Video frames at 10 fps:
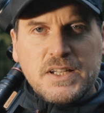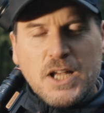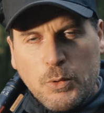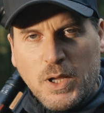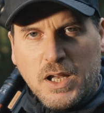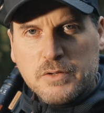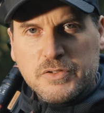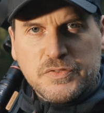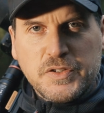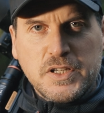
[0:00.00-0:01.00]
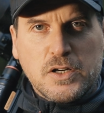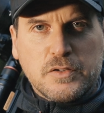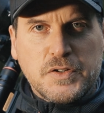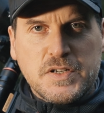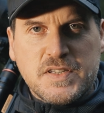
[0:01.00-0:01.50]
Now, a lot of us
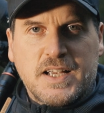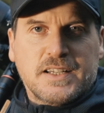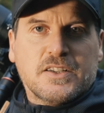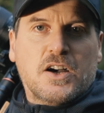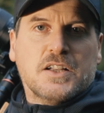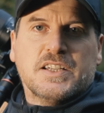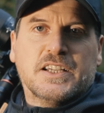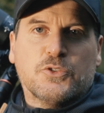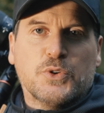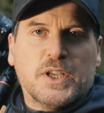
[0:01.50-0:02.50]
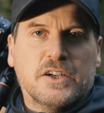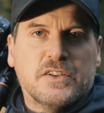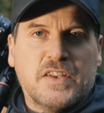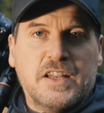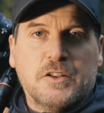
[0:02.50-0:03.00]
videographers and content
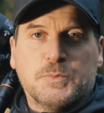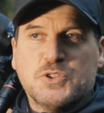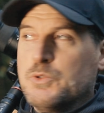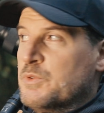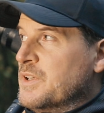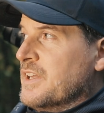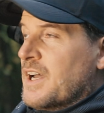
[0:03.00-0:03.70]
creators end up shooting in the